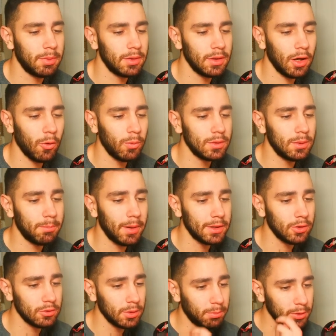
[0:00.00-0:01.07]
Now we're
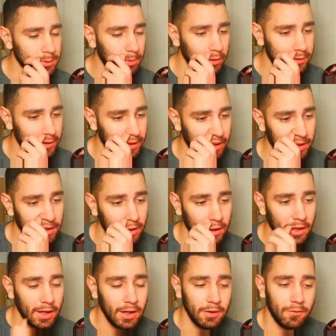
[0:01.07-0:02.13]
depending on the Prosperity again.
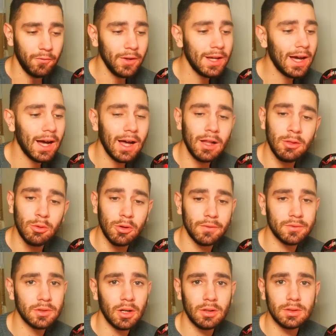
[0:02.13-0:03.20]
And if we got Allure
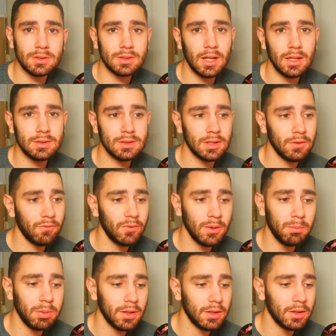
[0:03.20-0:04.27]
of Darkness, guys, if
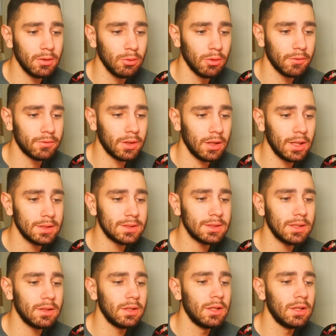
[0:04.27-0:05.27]
we're playing Allure of Darkness,